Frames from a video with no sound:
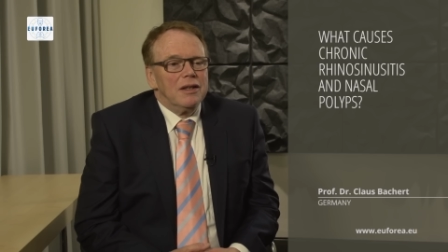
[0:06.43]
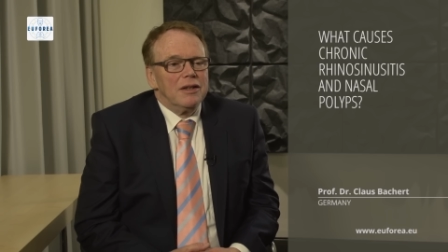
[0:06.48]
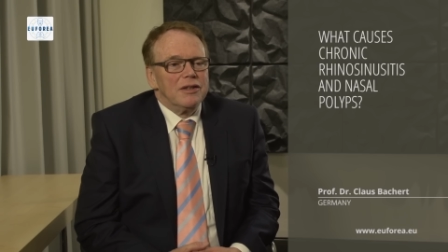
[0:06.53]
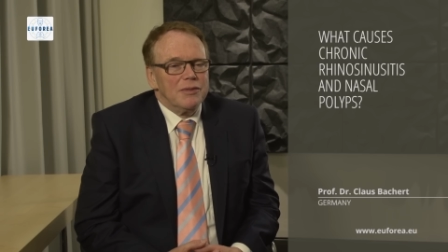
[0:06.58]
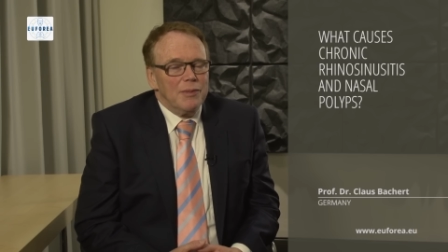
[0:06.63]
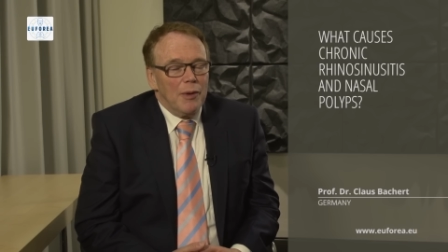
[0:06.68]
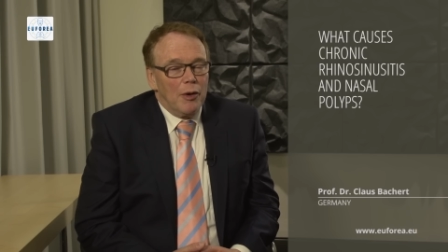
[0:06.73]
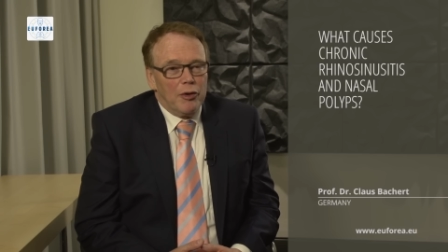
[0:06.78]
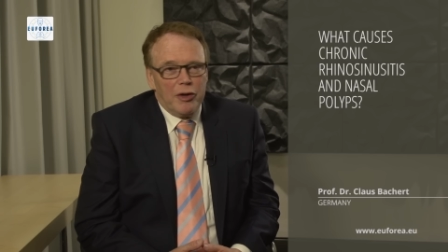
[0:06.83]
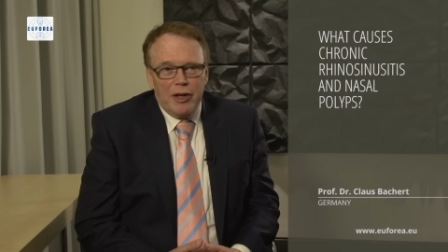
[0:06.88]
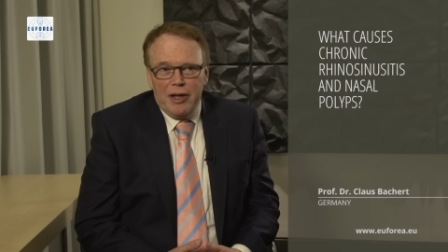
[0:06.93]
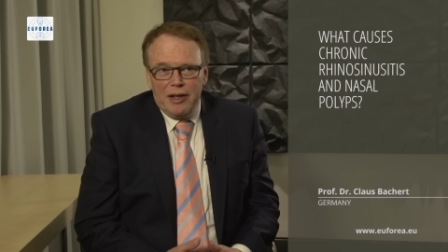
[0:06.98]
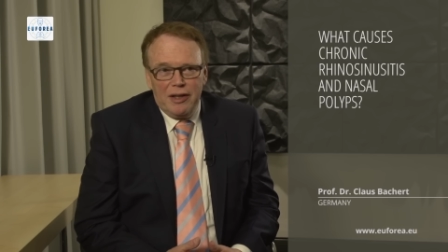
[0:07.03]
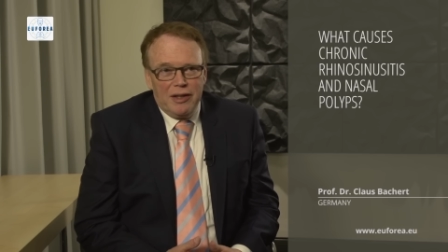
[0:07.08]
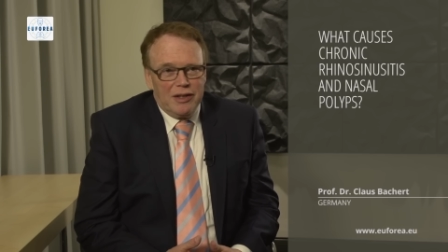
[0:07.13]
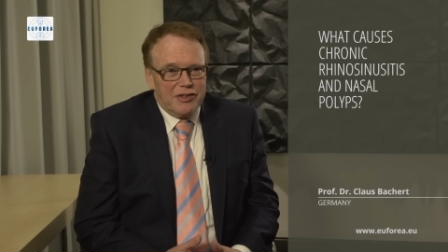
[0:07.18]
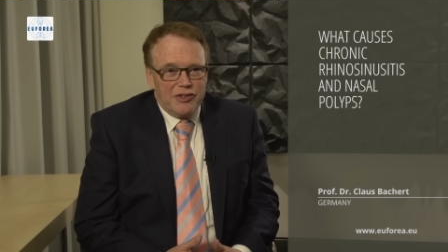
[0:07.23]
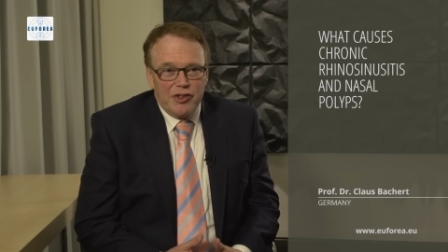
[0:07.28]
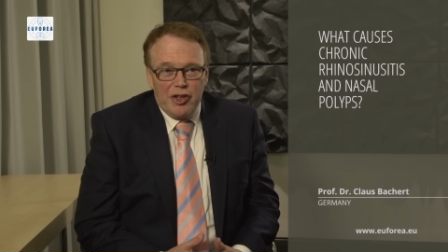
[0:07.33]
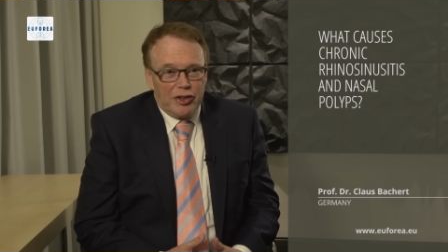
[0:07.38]
smoking
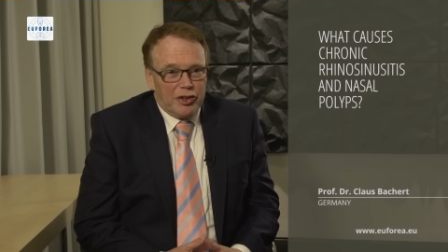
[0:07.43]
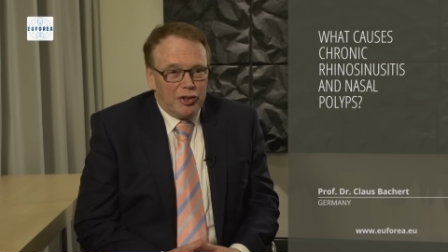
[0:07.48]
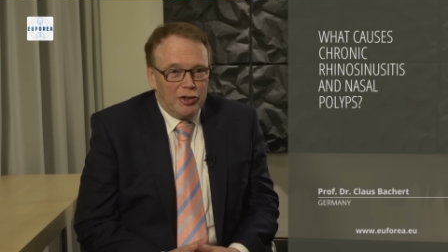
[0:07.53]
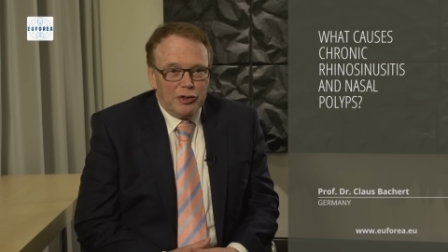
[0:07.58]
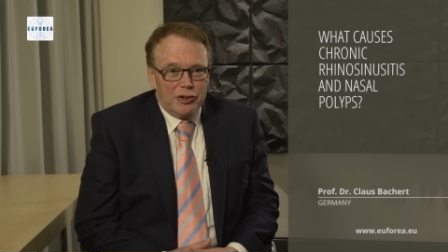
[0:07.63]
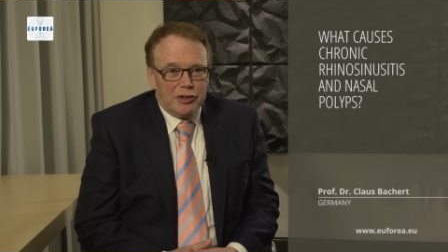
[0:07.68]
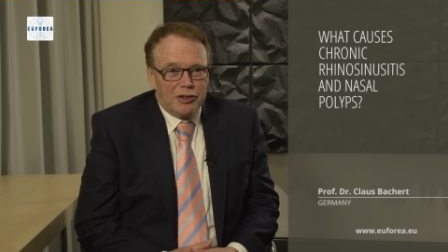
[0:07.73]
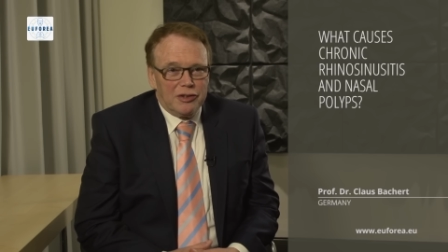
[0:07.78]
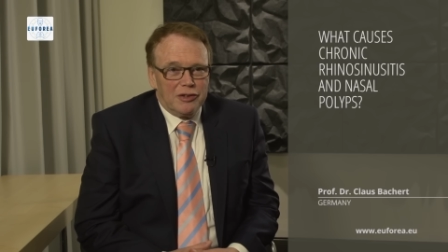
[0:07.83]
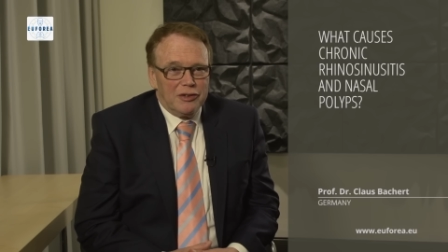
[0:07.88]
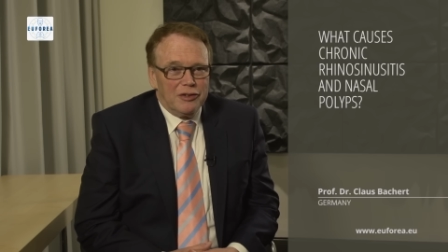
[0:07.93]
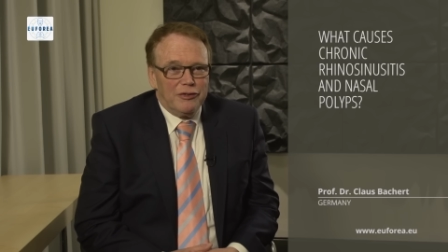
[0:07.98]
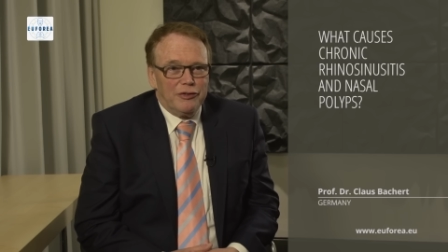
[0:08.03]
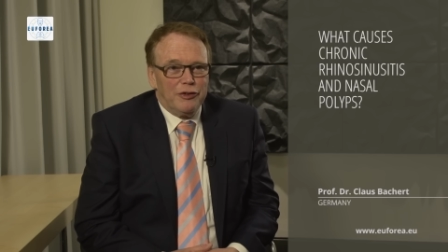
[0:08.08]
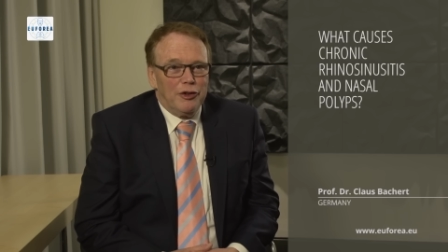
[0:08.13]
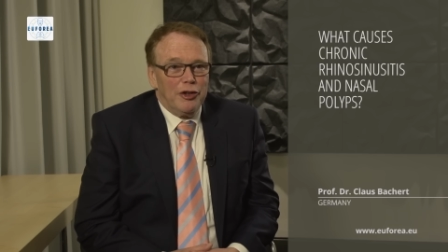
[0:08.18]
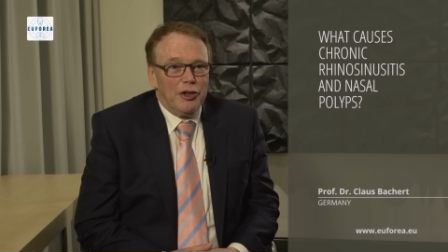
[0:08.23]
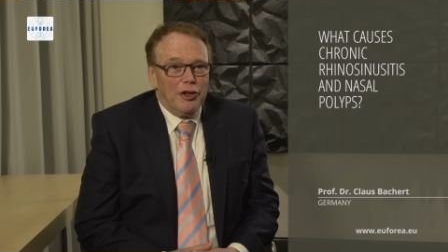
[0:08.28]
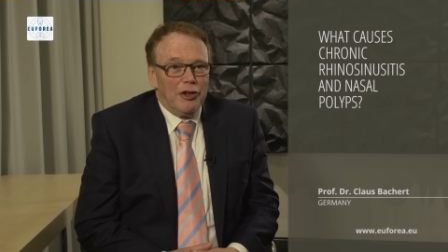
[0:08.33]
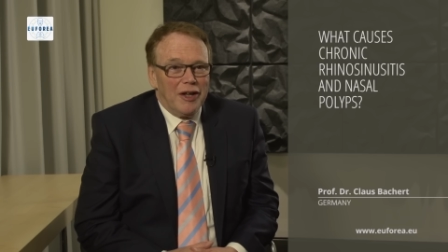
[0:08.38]
is not good
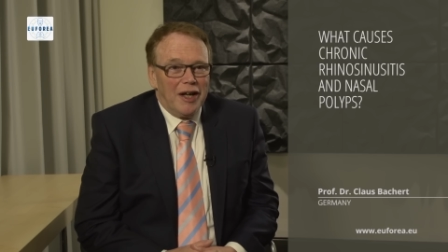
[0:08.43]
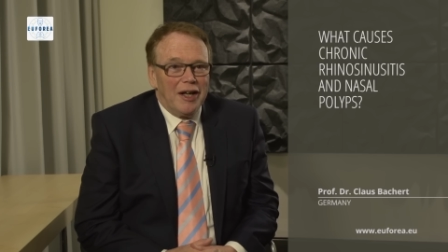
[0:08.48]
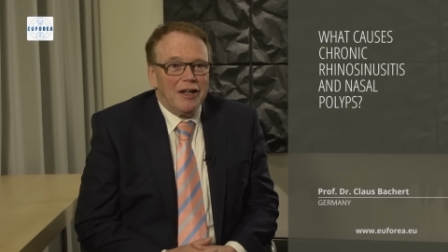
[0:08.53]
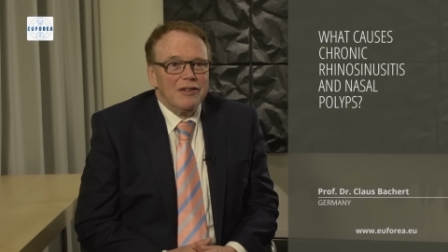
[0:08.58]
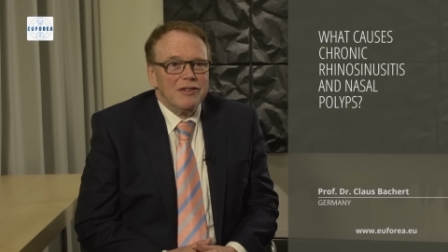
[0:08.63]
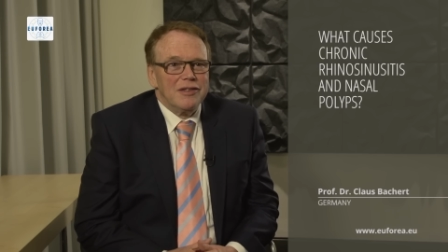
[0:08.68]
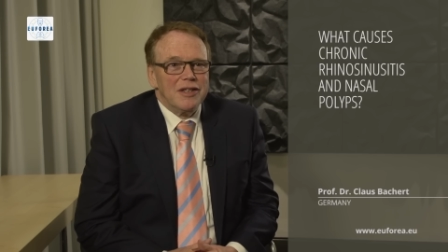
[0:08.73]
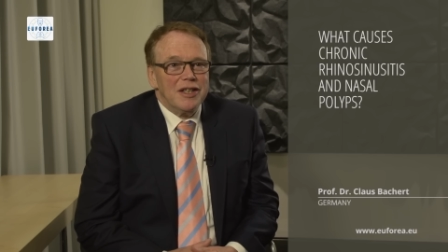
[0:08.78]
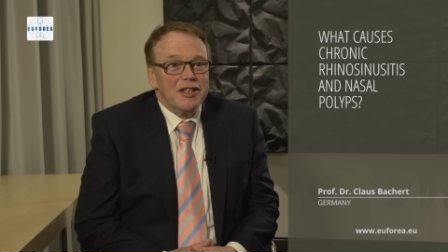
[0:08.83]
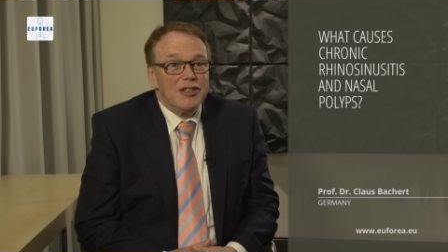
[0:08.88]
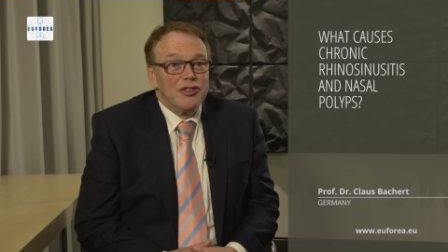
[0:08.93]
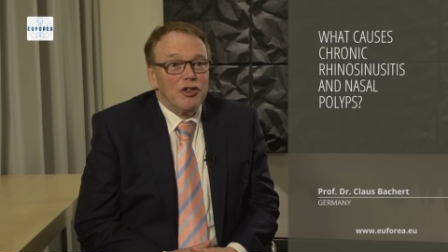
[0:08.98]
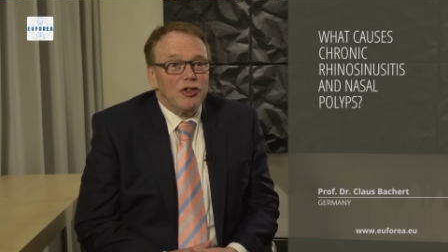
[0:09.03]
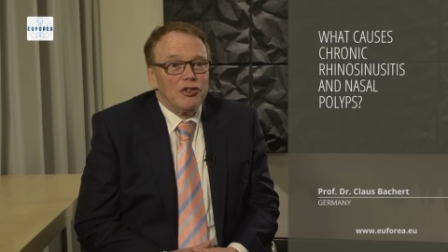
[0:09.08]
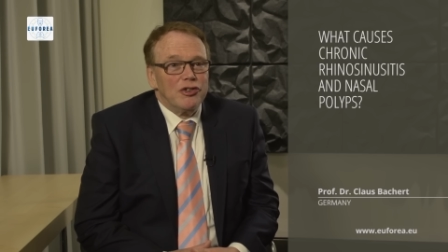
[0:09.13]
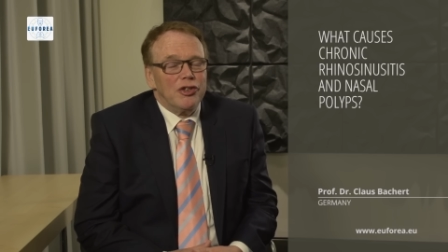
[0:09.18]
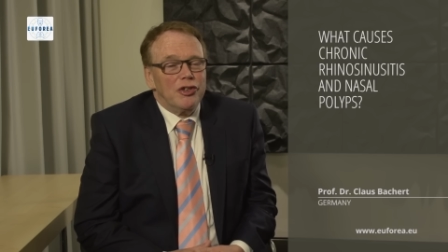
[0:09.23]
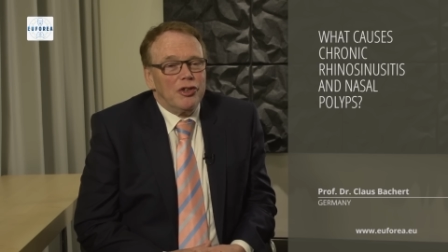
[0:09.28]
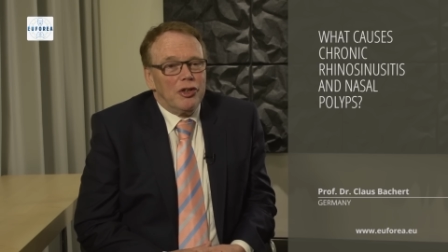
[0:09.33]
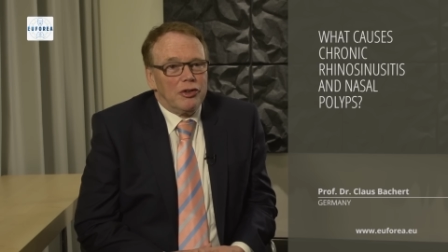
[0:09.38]
for your lungs and it's
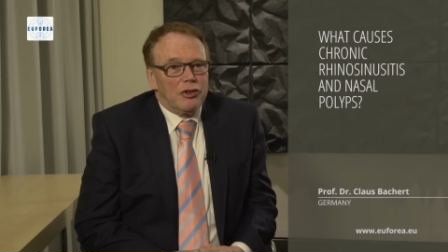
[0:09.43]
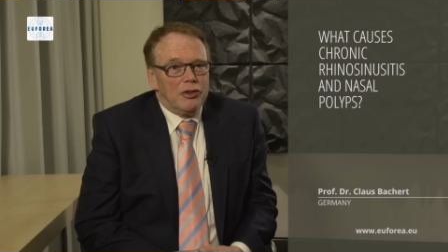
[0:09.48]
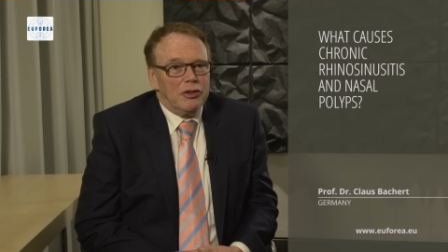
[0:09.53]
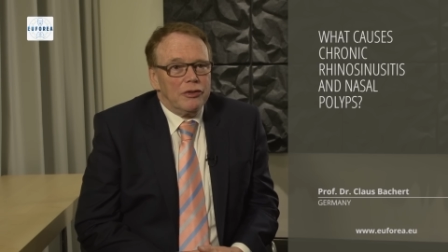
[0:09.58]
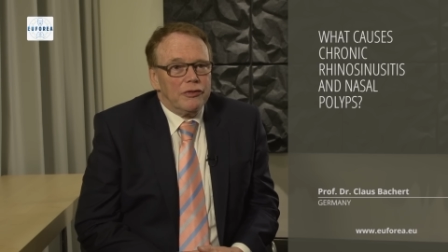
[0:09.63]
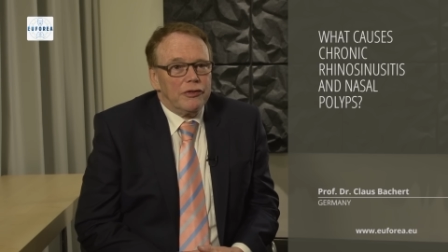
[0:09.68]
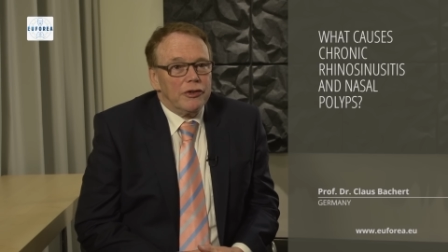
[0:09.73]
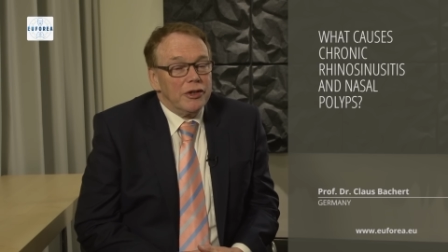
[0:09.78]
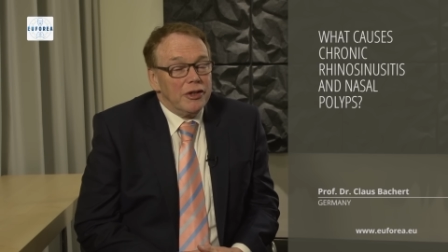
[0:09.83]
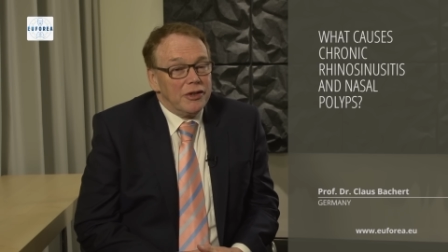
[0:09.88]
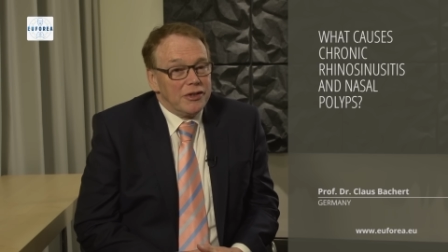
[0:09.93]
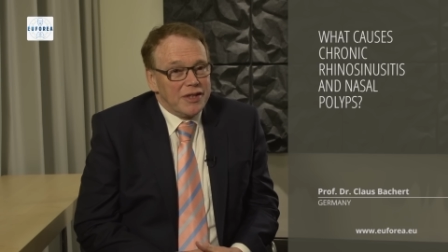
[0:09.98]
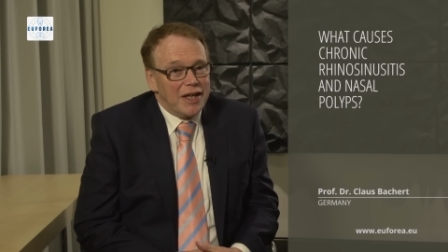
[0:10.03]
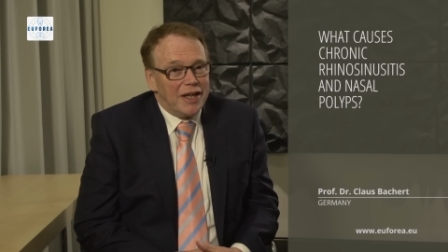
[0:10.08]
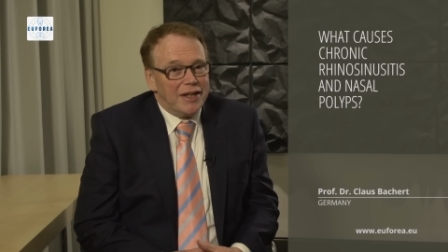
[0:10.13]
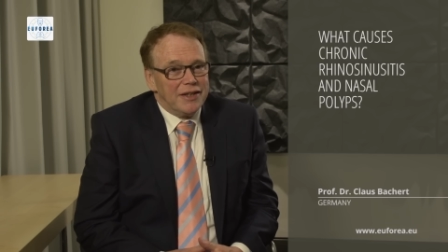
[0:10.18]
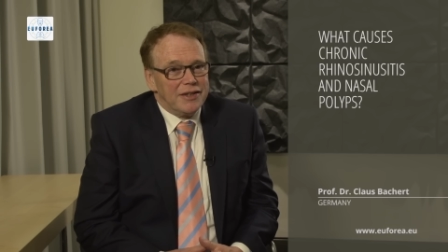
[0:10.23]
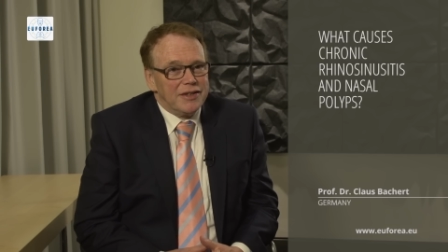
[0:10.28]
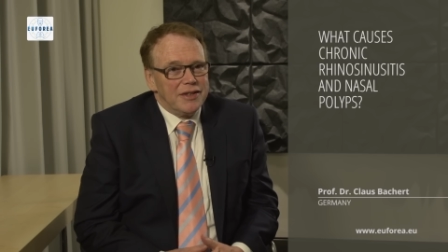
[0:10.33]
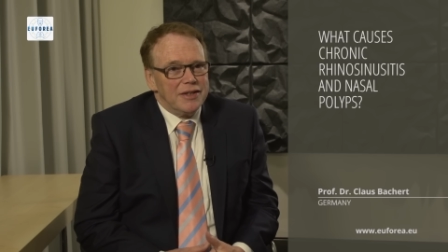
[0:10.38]
also not good for your
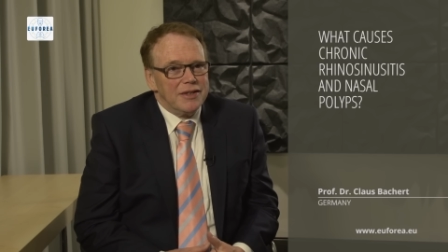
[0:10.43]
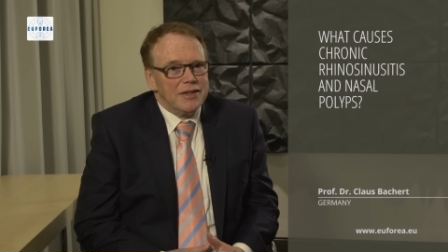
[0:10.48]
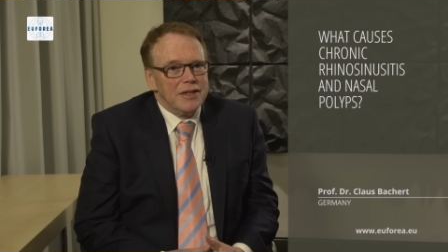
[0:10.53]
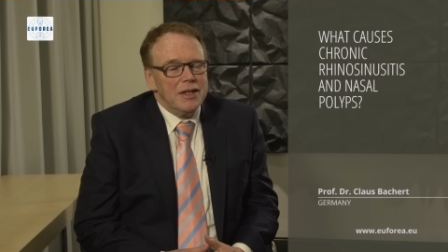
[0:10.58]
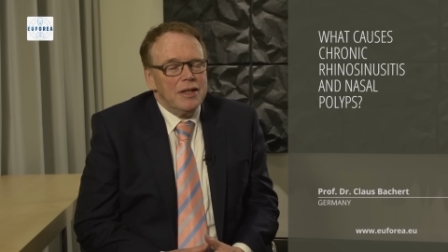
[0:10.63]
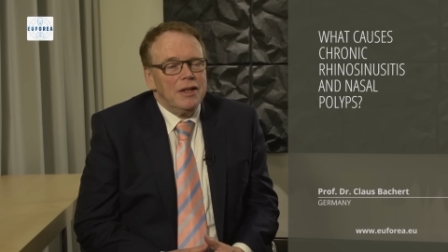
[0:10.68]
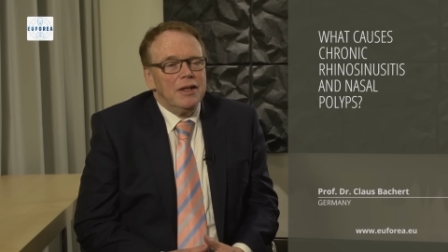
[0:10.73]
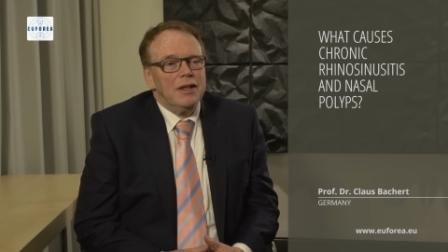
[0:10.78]
sinuses.